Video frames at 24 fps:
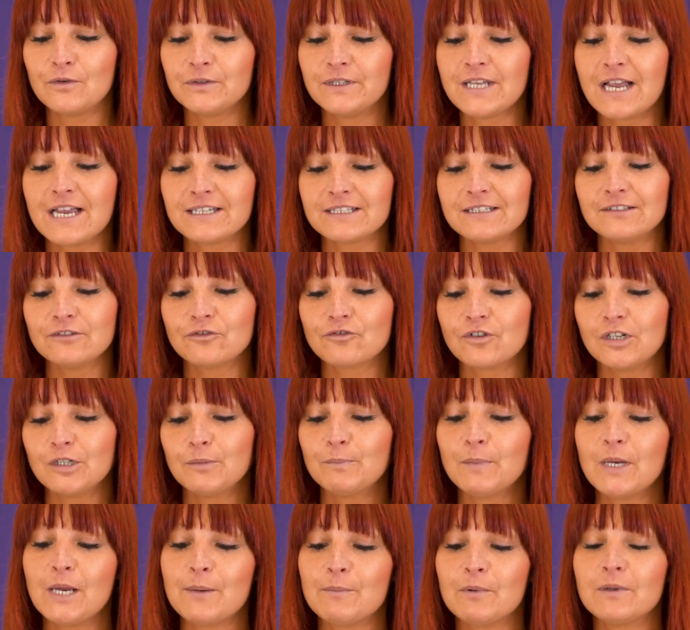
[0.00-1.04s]
who doesn't
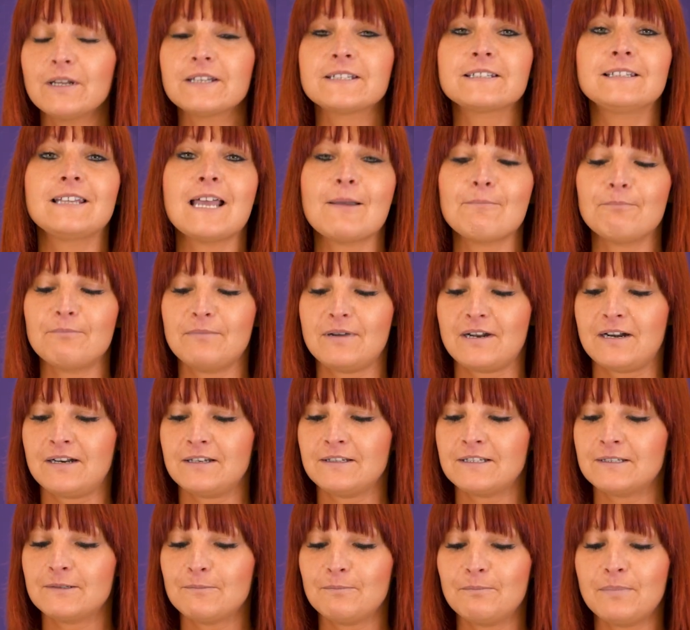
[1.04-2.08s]
treat people as
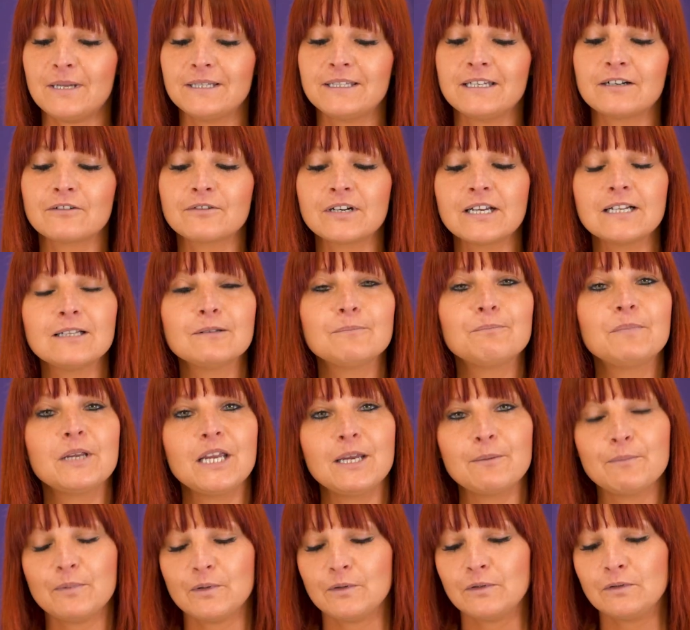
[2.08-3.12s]
numbers, but the real
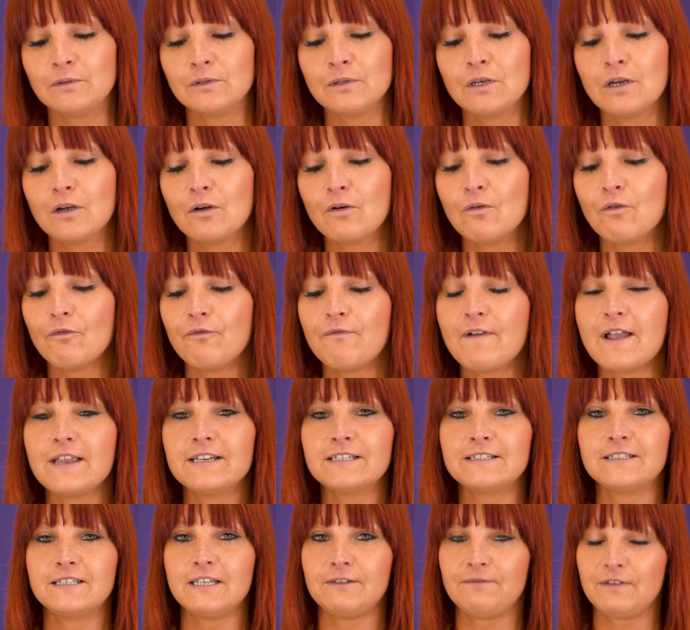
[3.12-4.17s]
people who
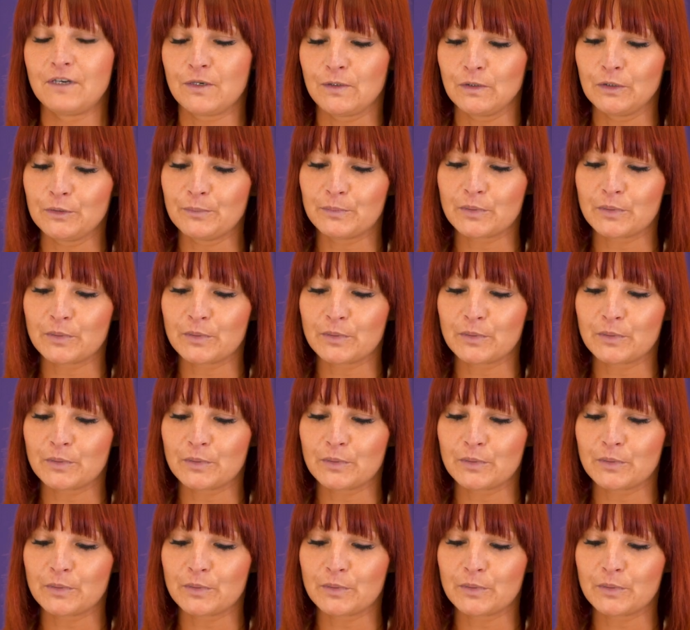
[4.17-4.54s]
face difficult